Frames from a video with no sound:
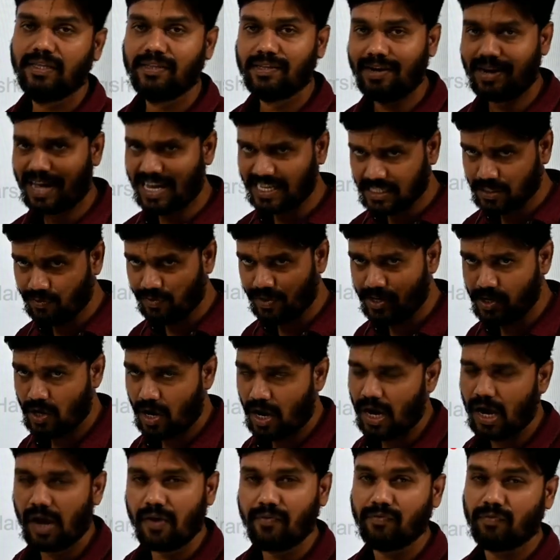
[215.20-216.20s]
In the last
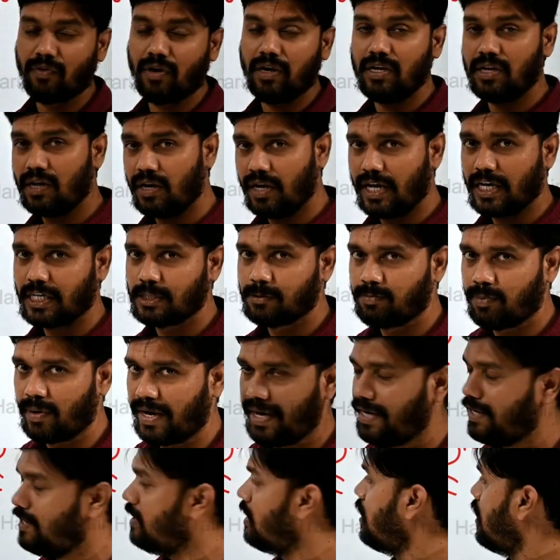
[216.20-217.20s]
video I have clearly
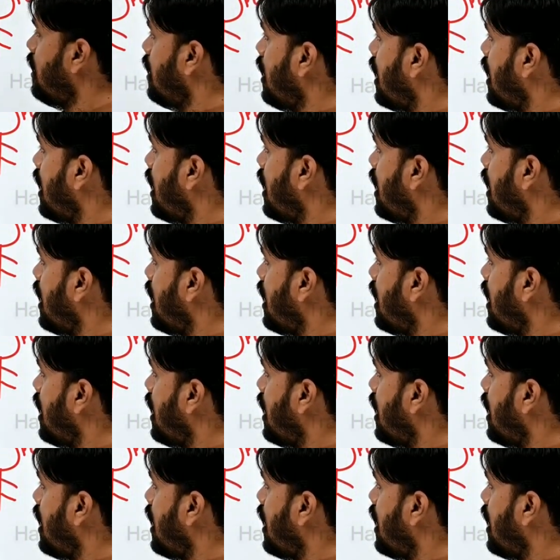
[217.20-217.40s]
explained